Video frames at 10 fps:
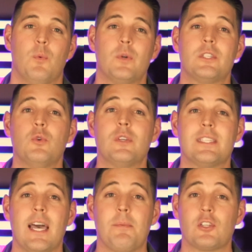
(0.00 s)
was to
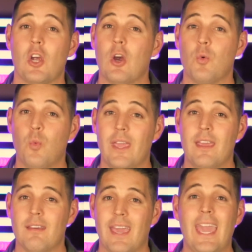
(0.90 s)
establish our
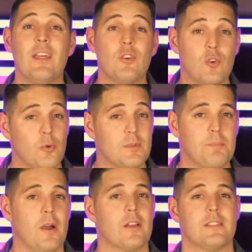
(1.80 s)
wing and group
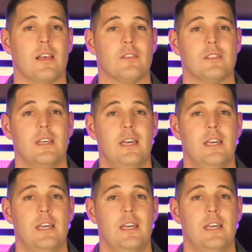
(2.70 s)
spark cells